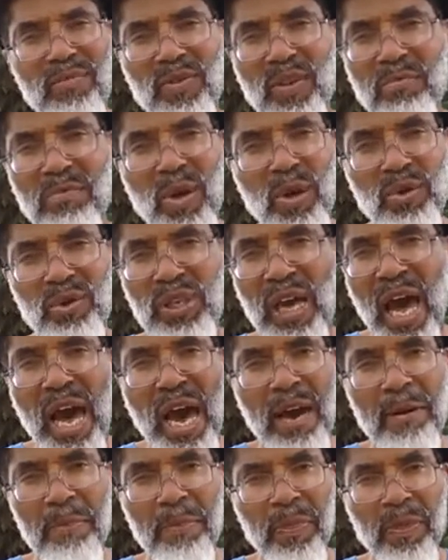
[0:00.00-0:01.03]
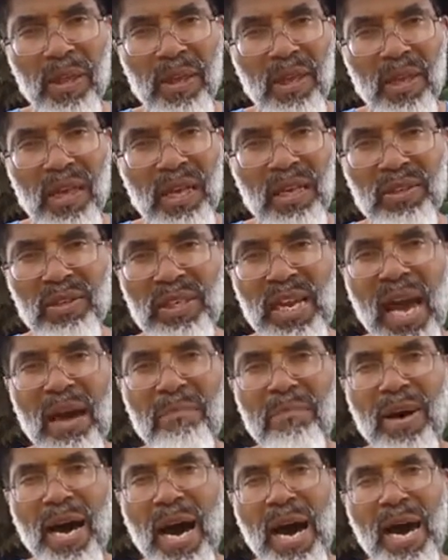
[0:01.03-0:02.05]
of the Most High is
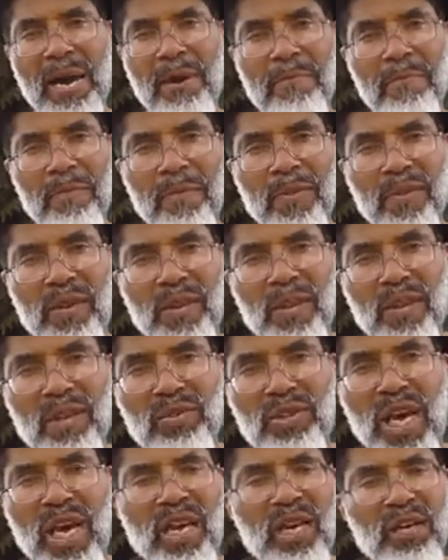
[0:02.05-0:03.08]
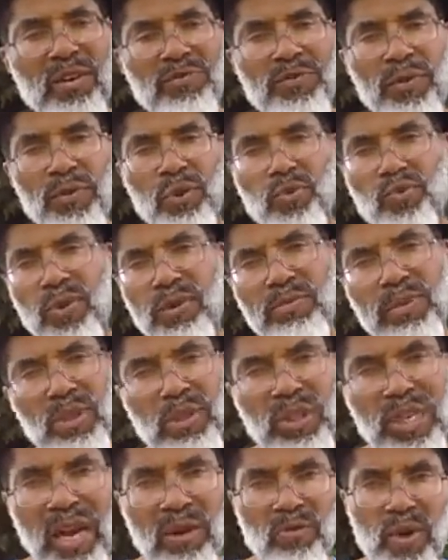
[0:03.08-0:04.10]
not by taking a few
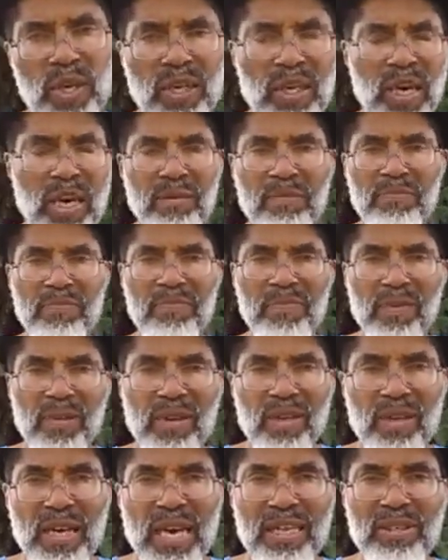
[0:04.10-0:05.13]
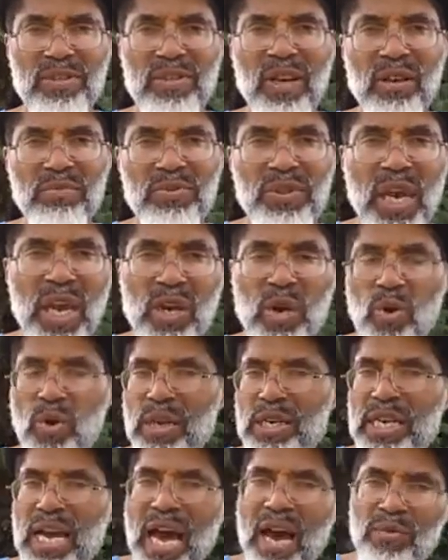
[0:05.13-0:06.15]
scriptures that we get, as some say,
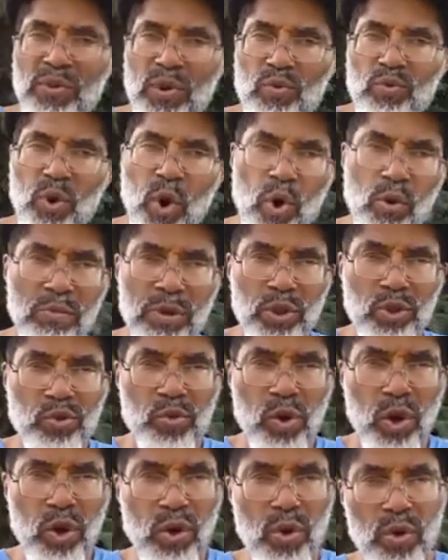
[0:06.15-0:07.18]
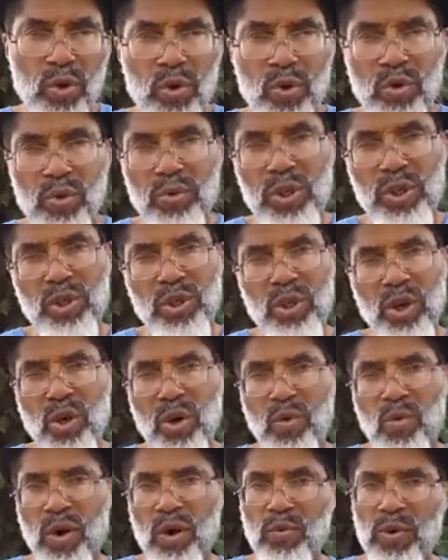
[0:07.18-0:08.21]
going down the Romans road, you
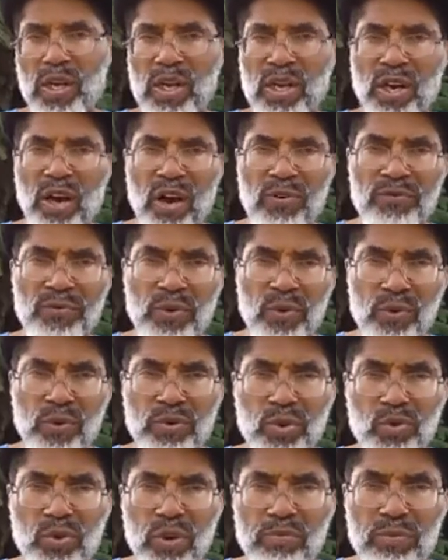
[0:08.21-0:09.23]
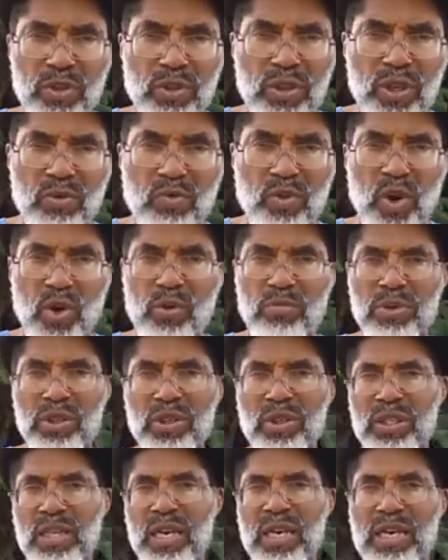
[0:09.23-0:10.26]
know, where we get our few scriptures in
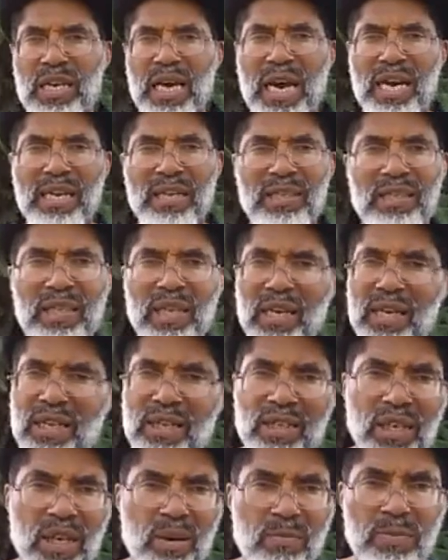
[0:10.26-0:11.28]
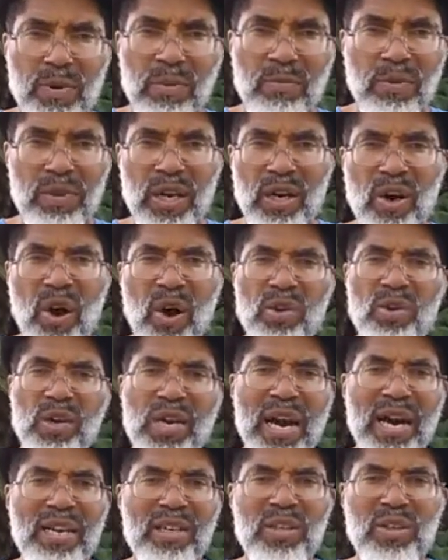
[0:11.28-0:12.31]
Romans 10, 9 and 10 and tell people that all you
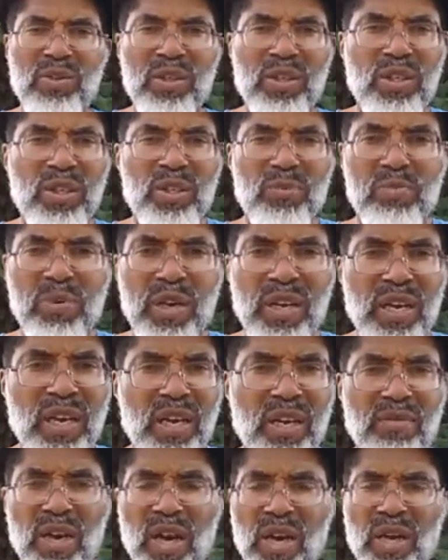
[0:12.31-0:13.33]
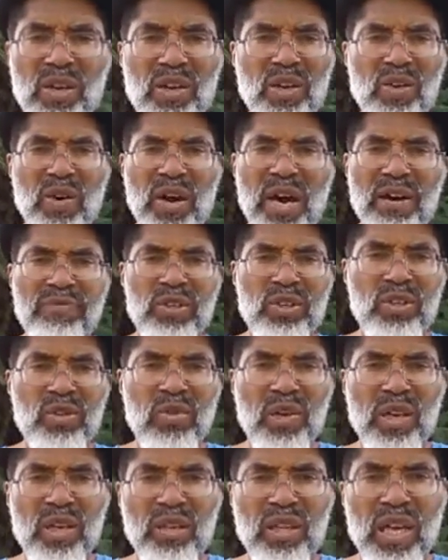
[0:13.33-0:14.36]
got to do is just believe. You don't have to
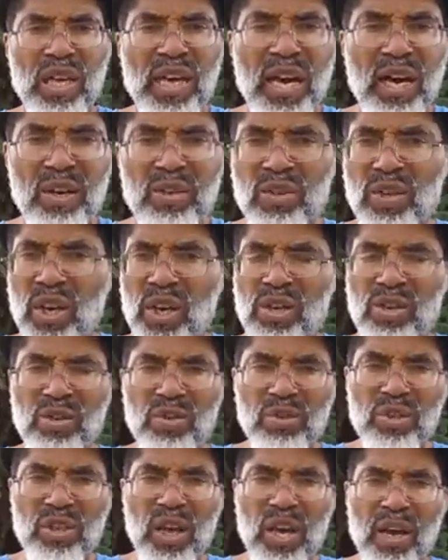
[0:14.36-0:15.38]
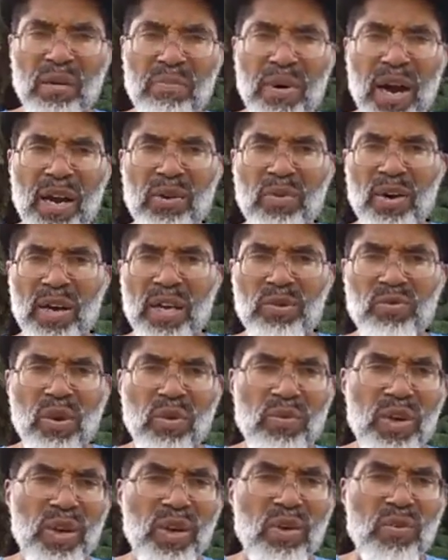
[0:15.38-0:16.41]
do anything else. You saved by grace.
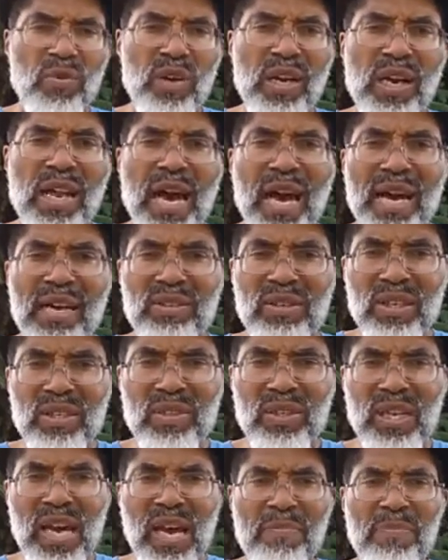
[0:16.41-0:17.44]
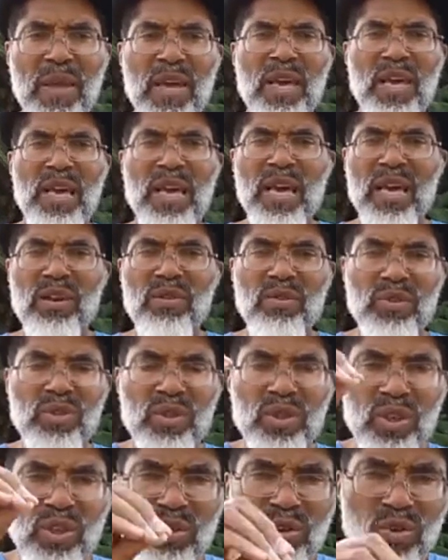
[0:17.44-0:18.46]
What we don't realize is that it was
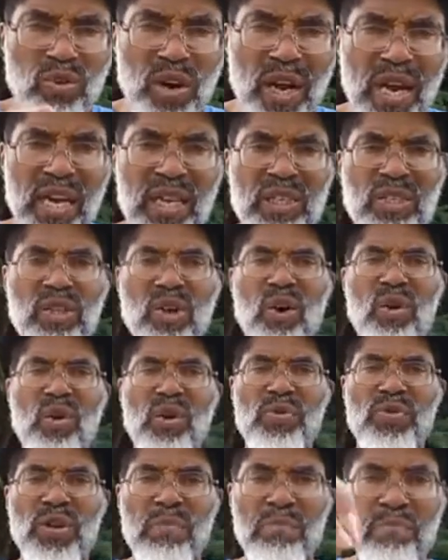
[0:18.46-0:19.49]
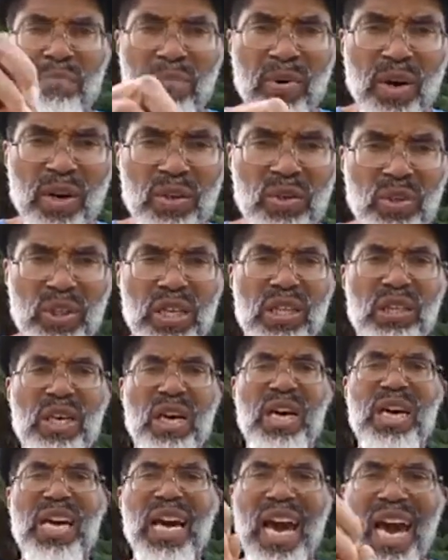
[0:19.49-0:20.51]
the grace or the mercy,
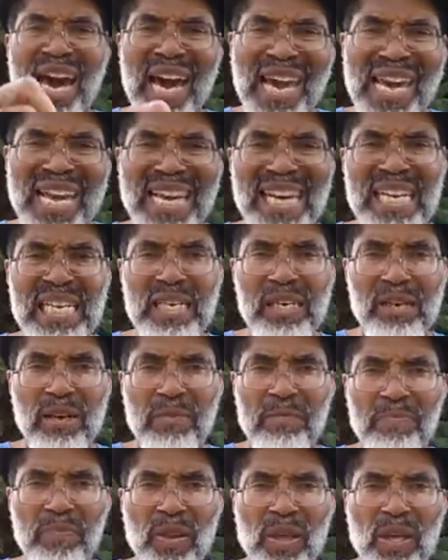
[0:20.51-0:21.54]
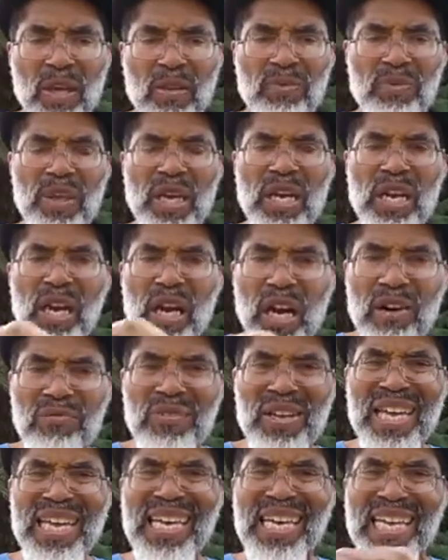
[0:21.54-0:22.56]
the chaim, the
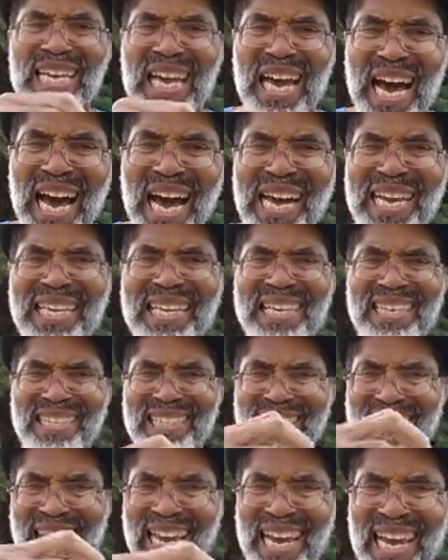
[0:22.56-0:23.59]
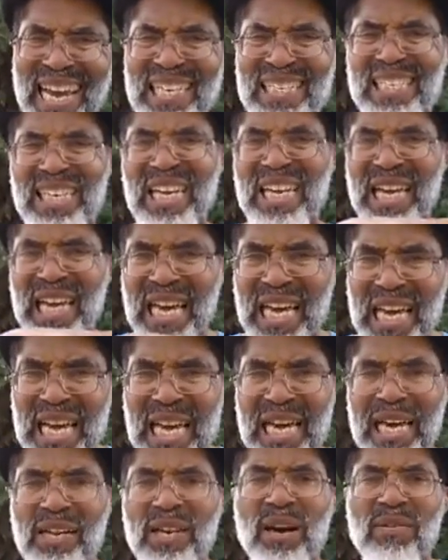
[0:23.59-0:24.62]
loving kindness, the hedging
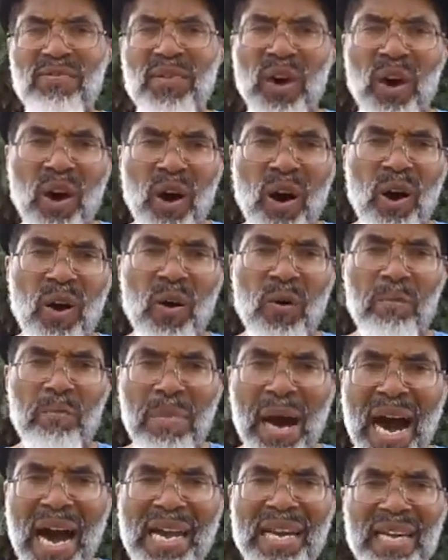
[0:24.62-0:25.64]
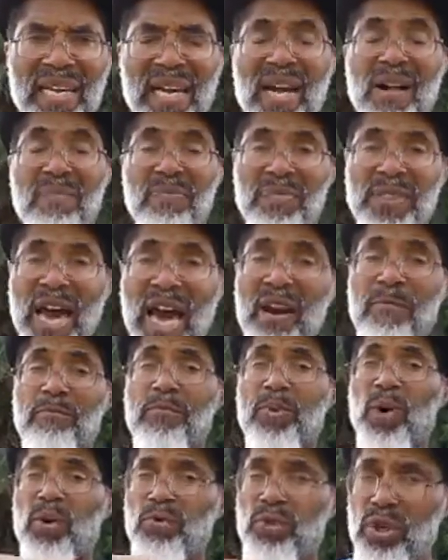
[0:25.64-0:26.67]
in of the Almighty that
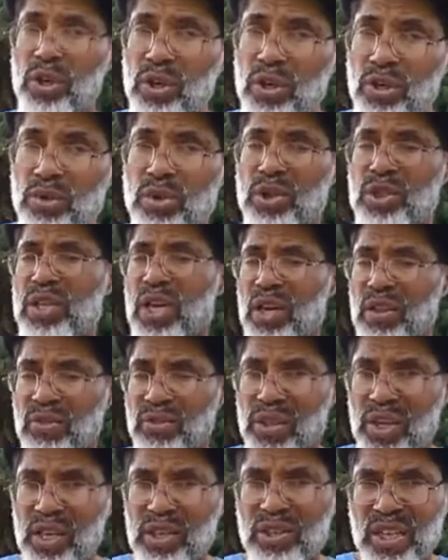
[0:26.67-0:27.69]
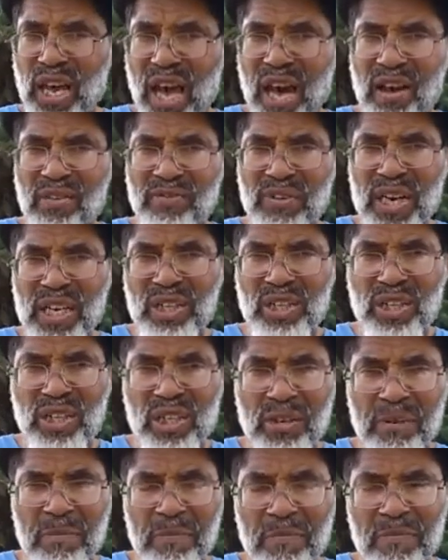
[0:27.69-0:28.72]
produced the
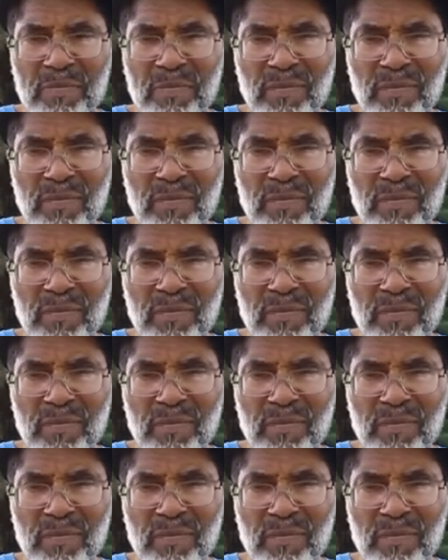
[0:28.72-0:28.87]
salvation.